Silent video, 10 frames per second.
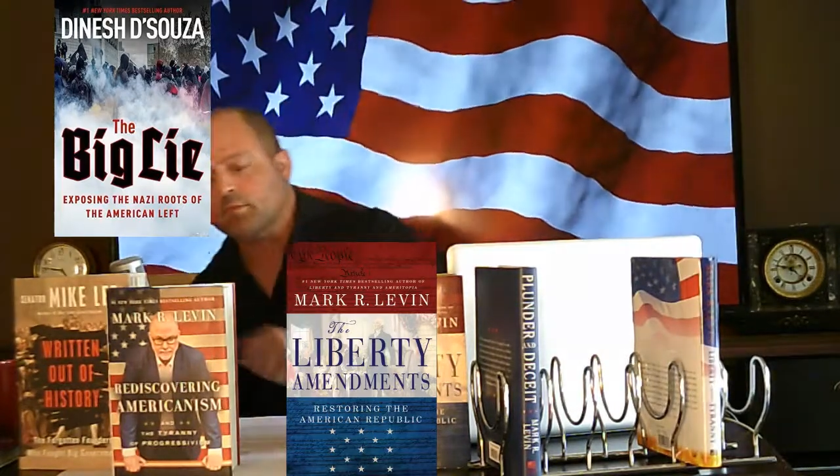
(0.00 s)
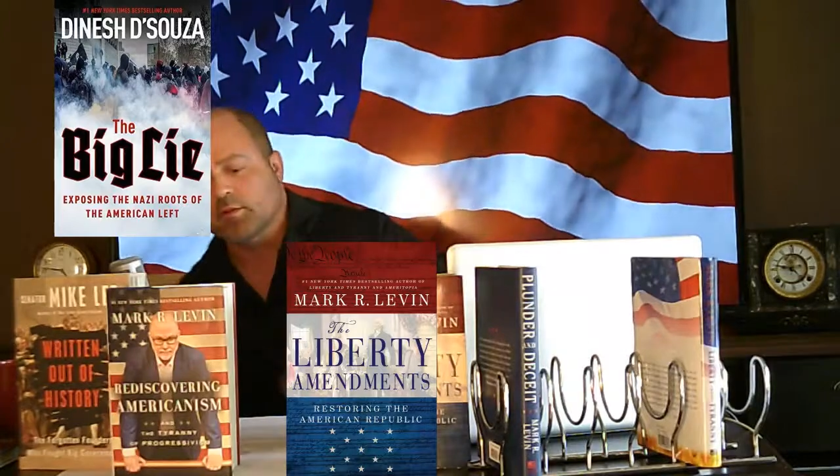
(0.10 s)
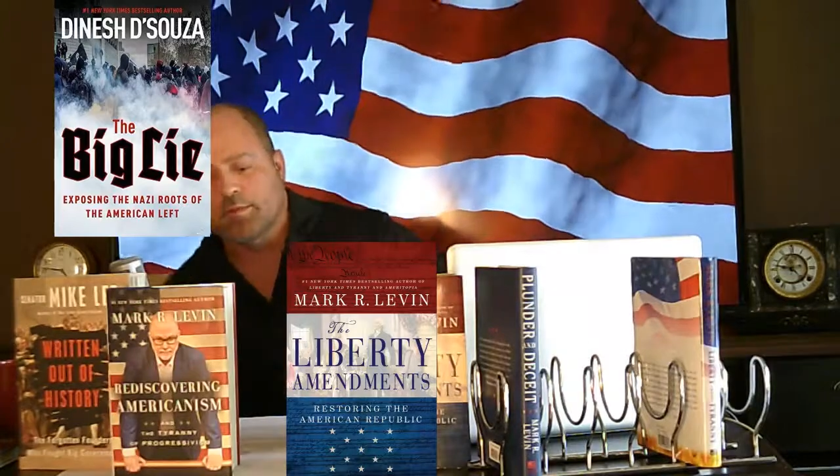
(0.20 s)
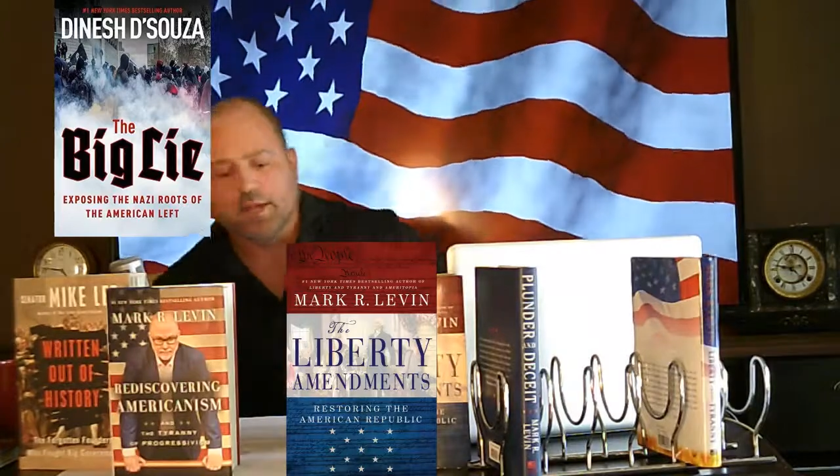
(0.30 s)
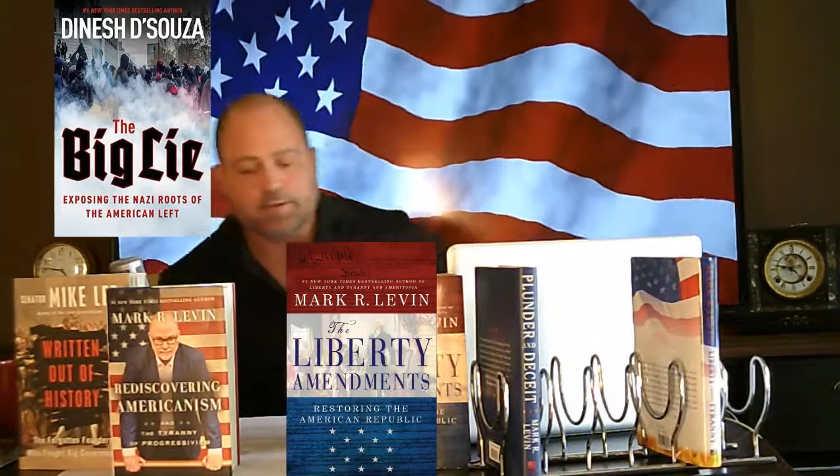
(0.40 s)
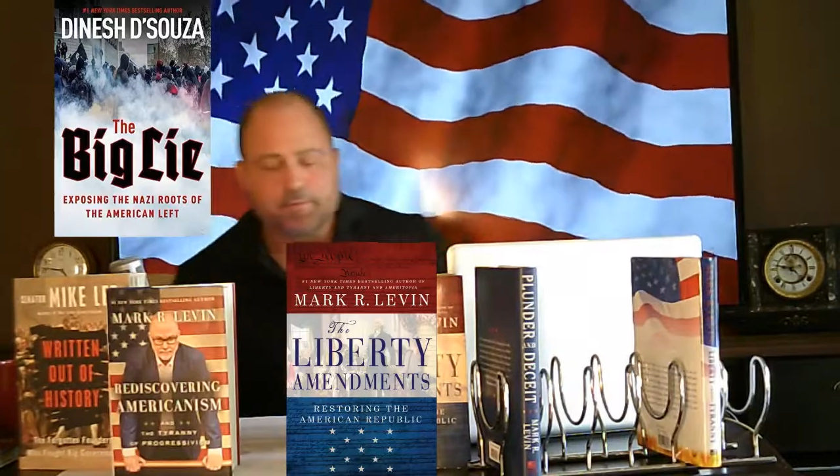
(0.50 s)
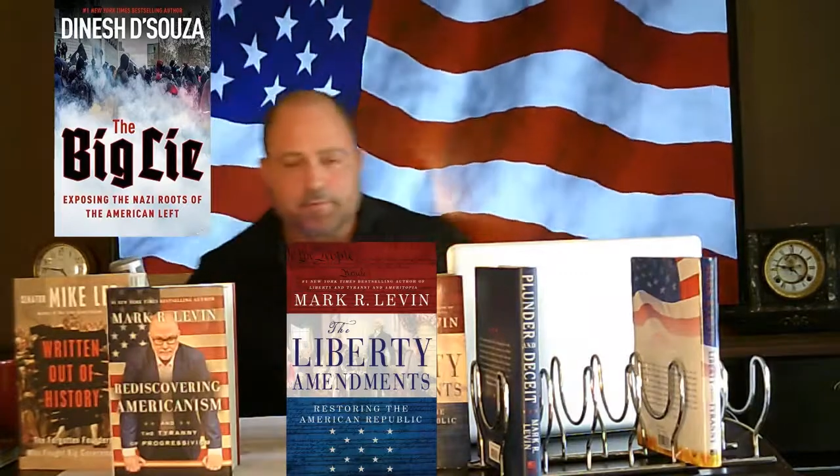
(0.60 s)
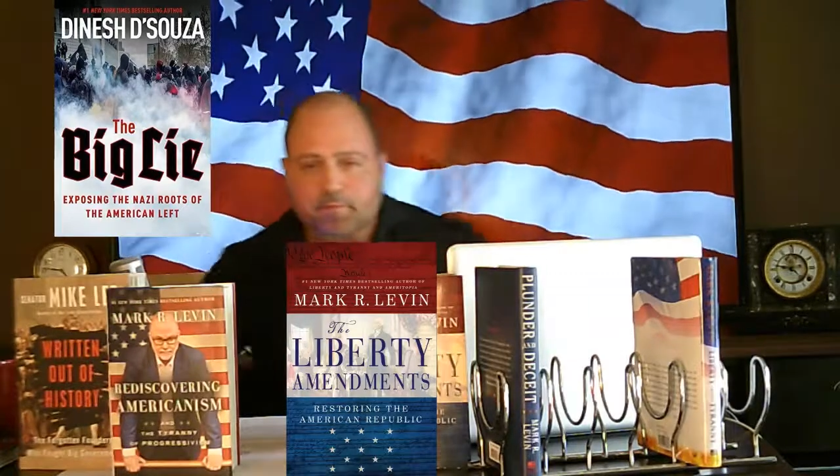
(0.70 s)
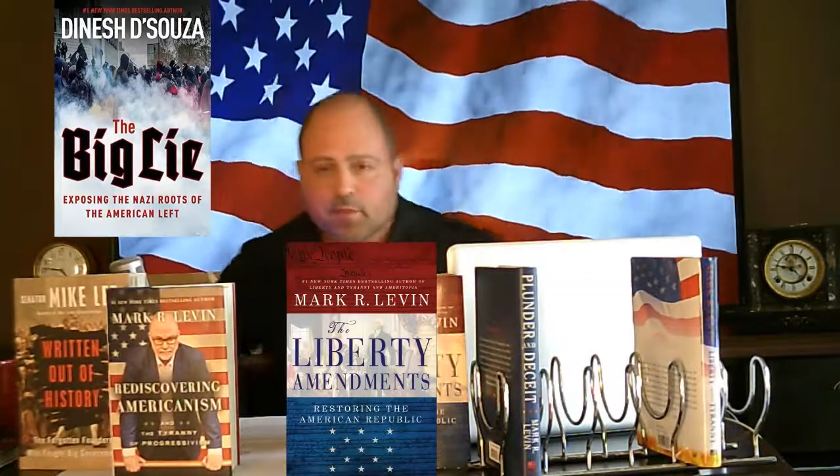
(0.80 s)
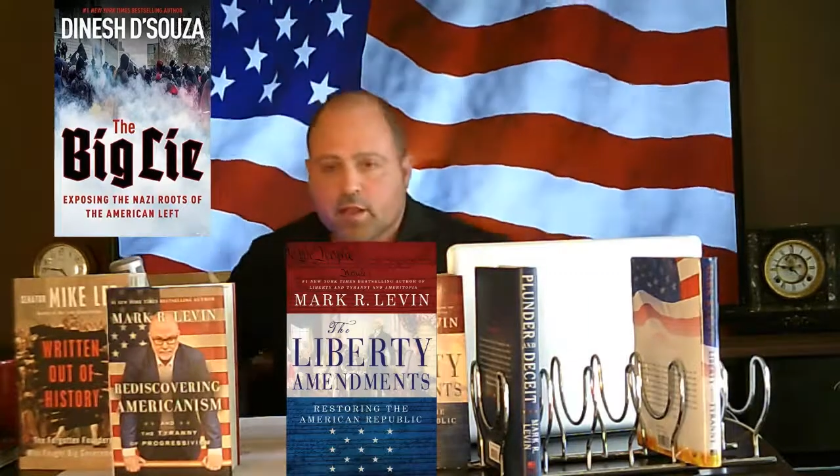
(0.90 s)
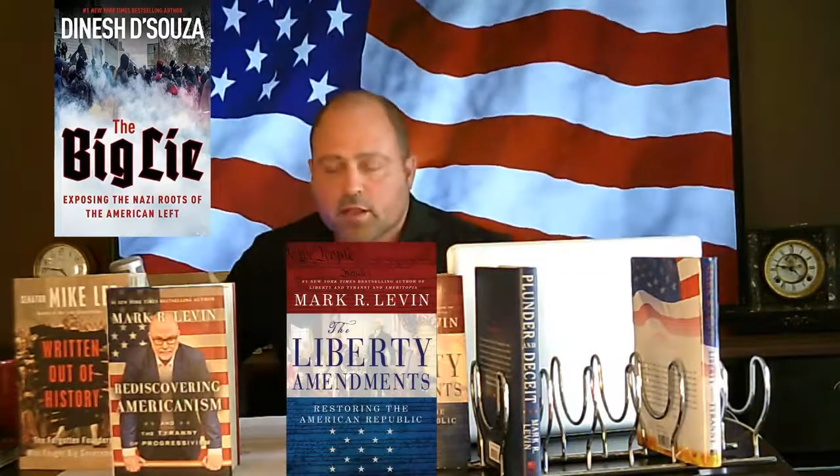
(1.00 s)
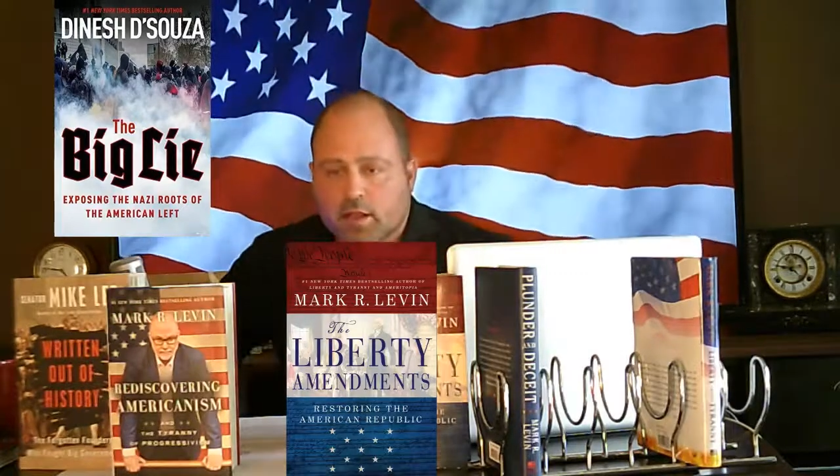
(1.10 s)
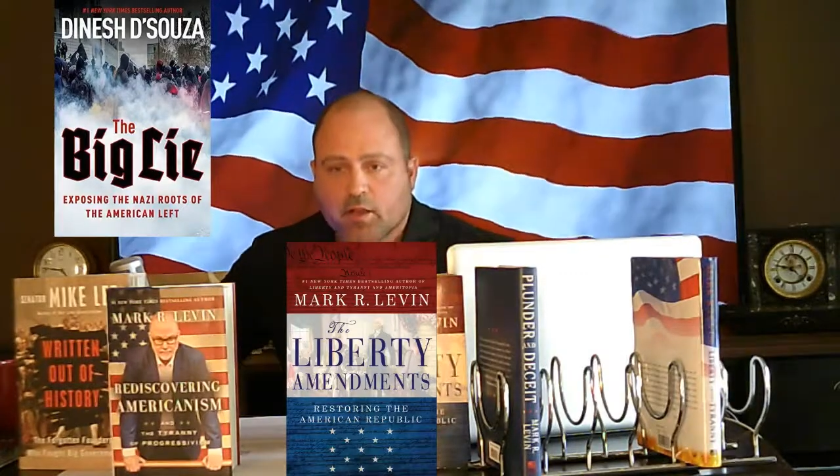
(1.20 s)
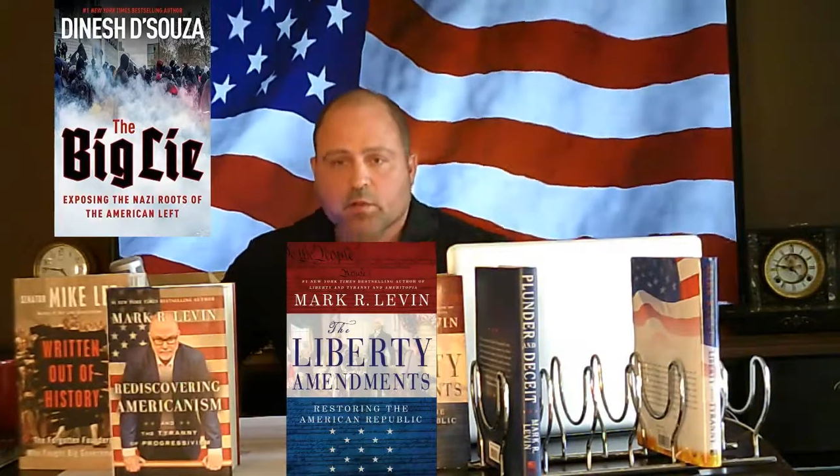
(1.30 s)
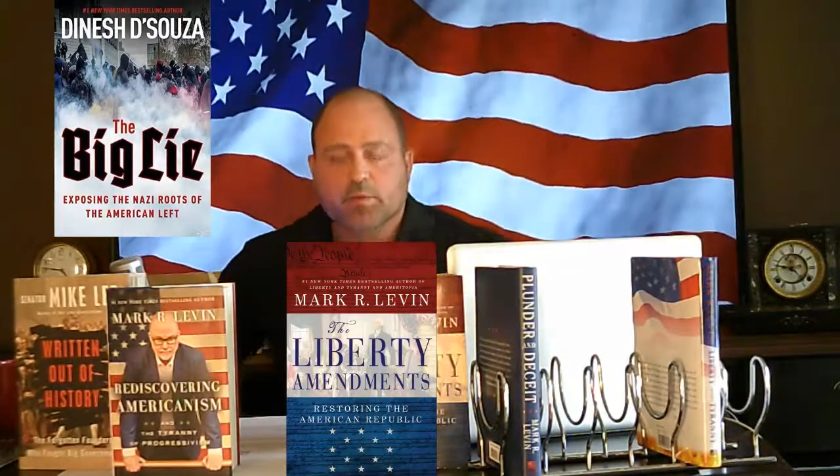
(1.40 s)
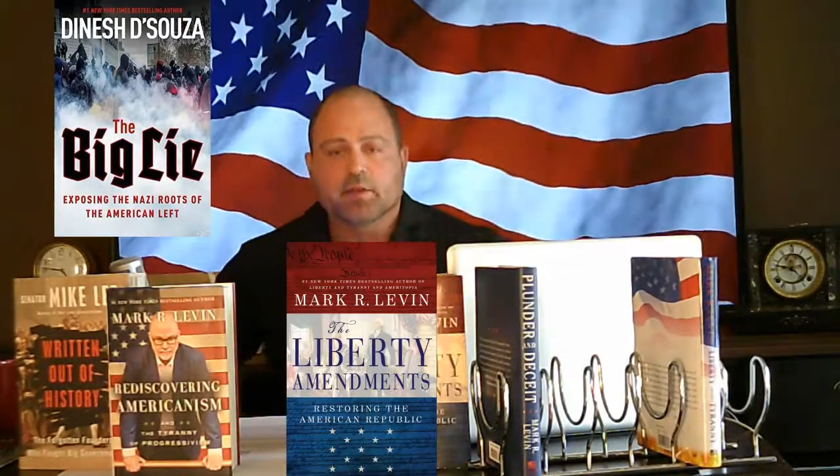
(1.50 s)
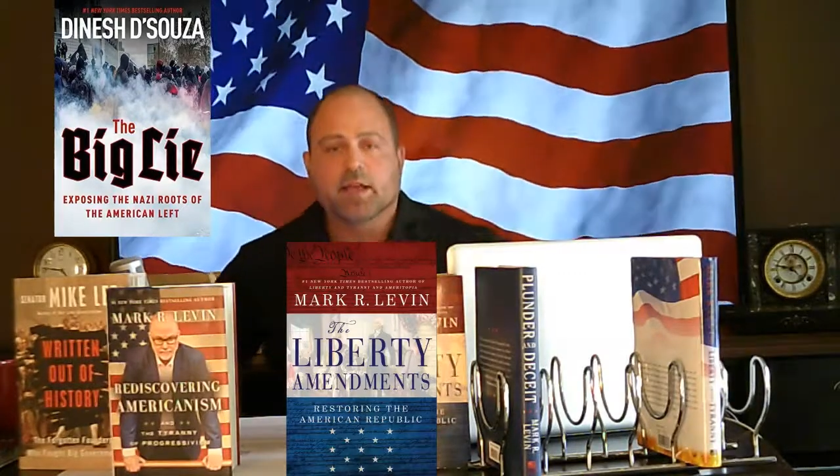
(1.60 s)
But I hope you